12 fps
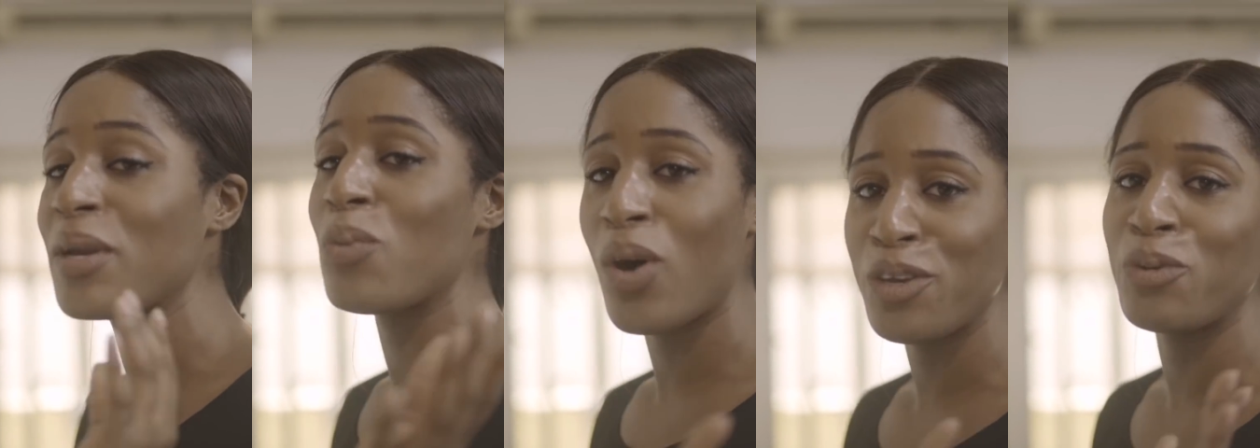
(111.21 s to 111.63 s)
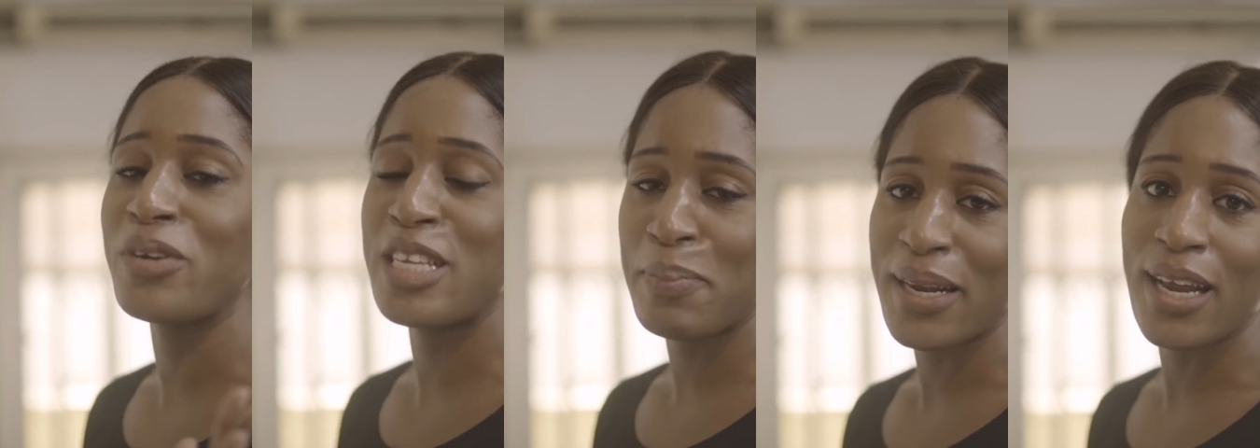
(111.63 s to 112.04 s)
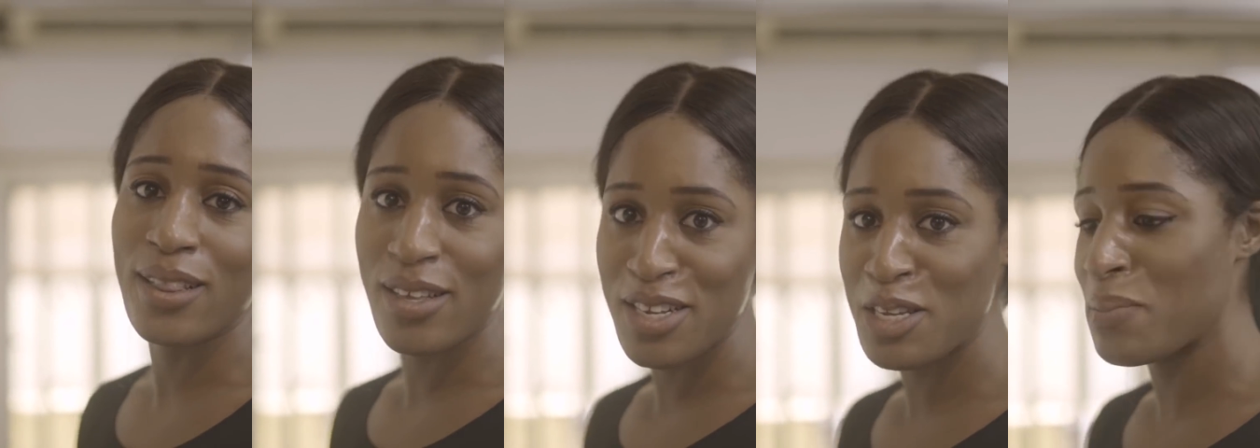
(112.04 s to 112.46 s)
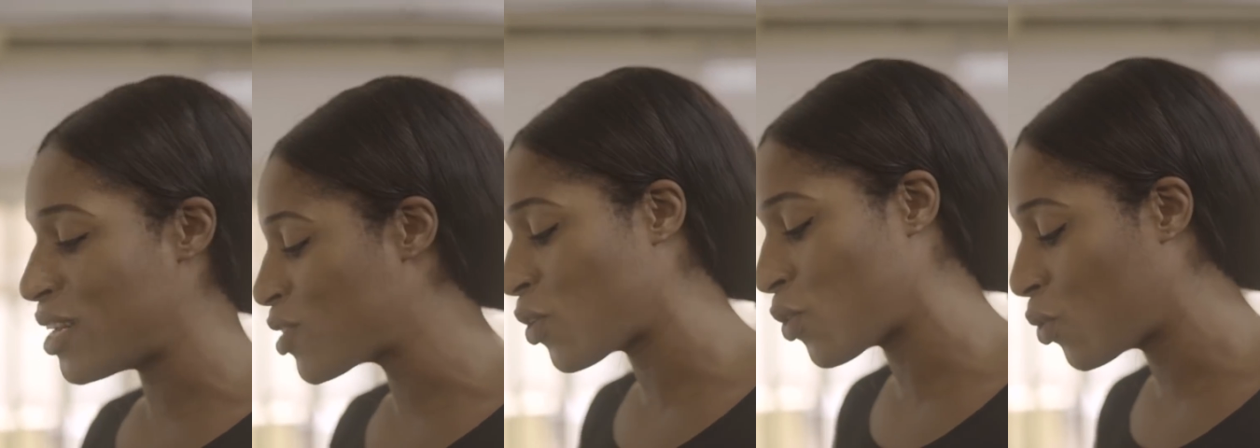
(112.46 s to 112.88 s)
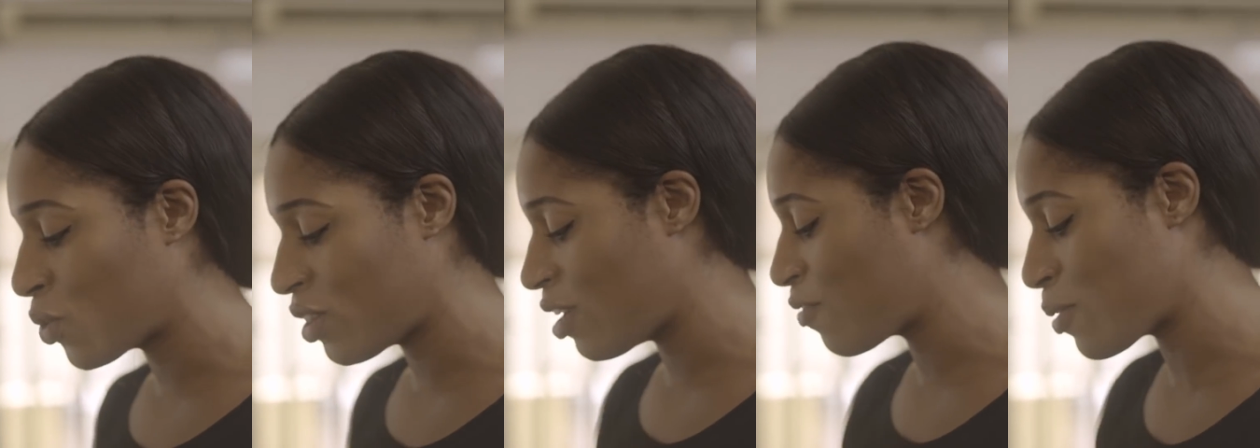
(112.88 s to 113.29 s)
Meanwhile, you only spend like 30 minutes on the
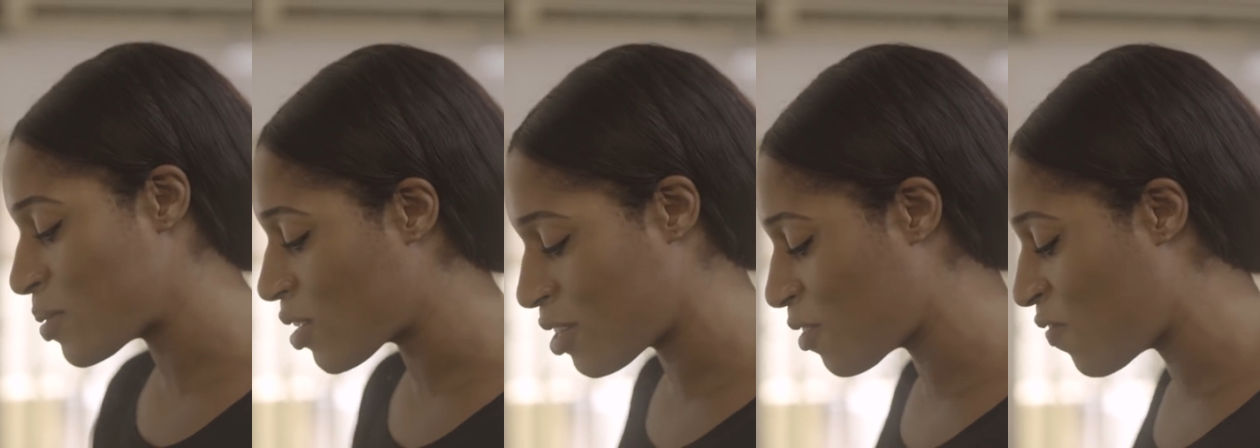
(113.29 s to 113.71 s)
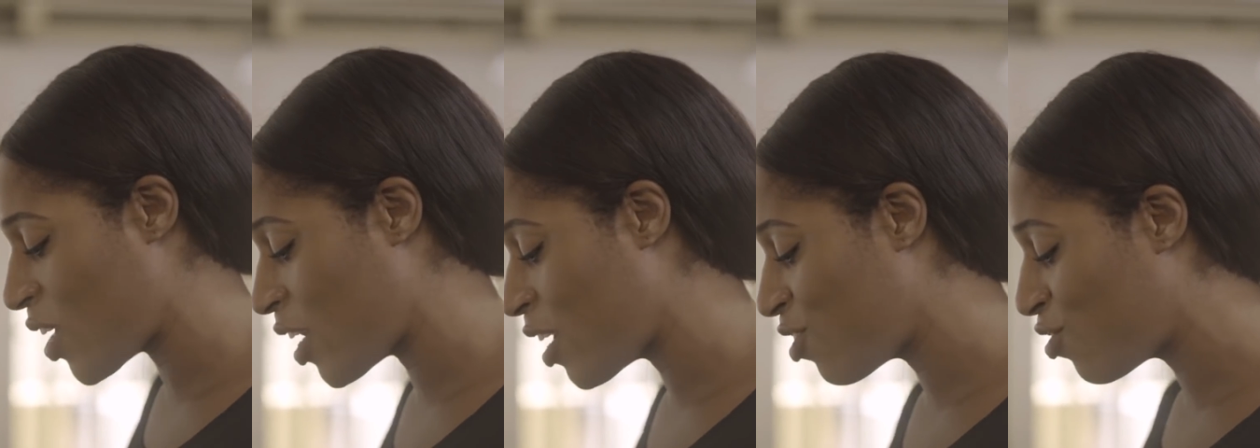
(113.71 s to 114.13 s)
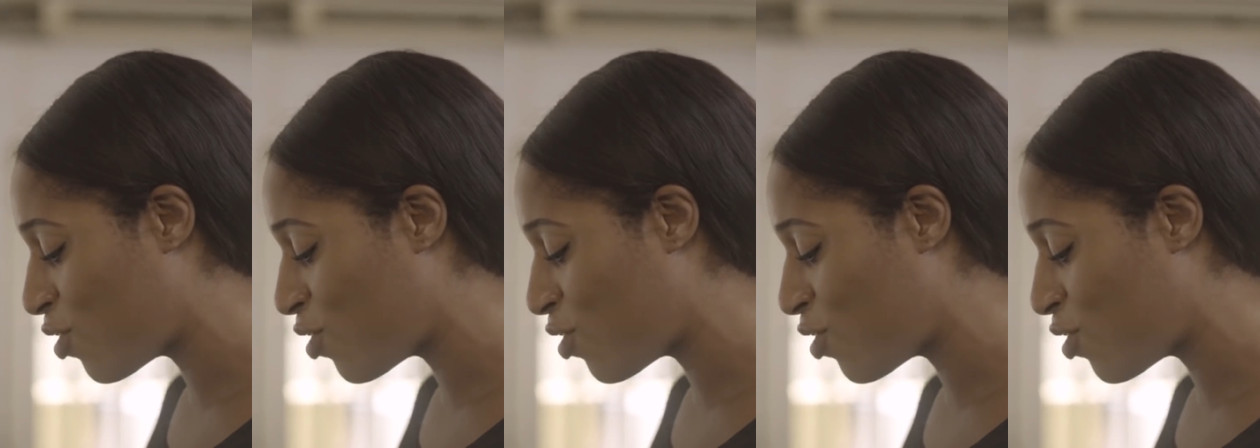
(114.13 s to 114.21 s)
whole thing from start to finish.